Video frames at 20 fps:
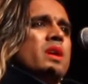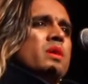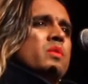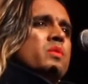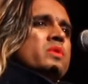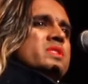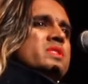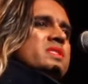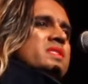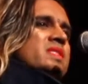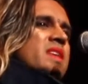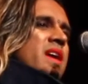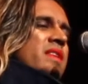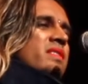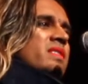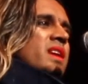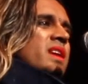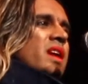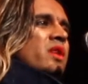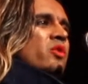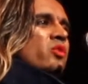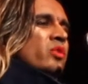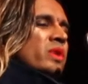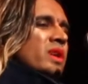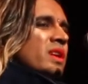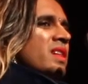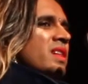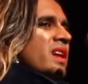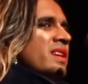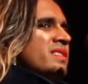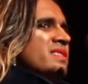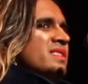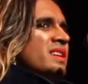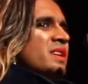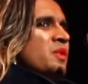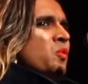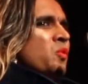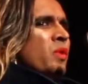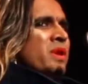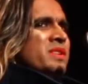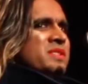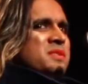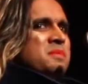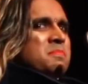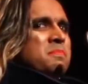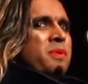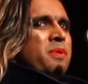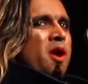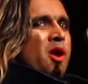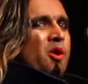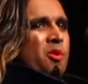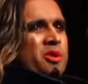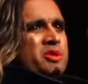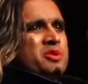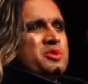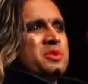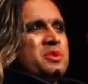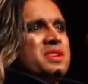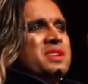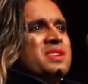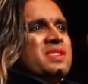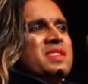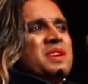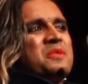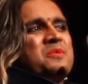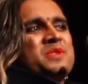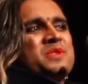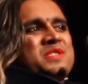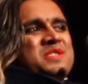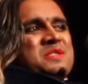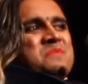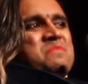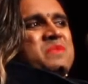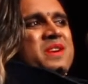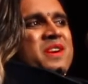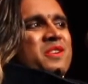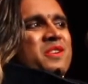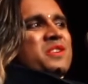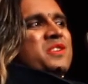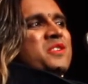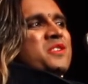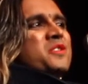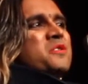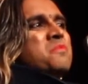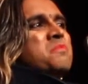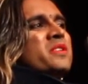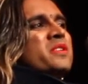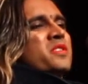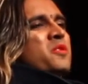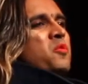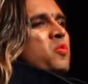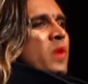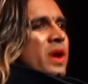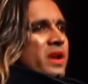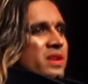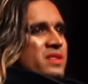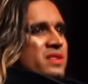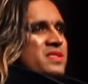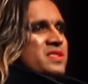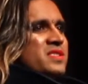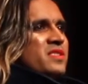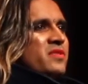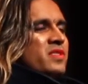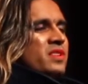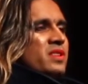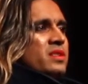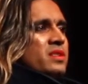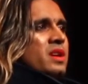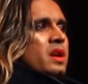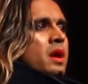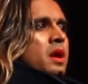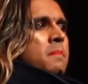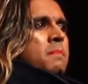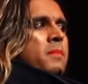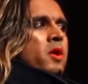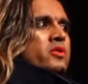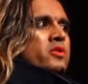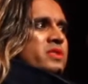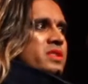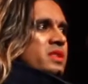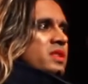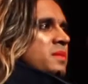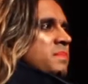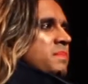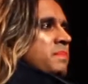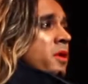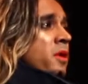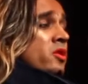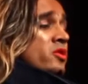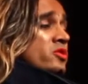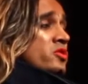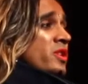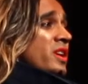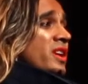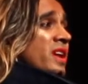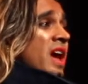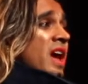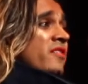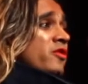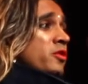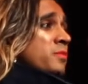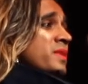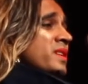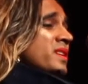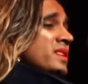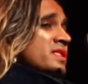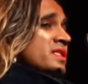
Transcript: it was then that I realized that it wasn't poetry that was the barrier, but the whiteness of it. Most of the poetry I'd ever been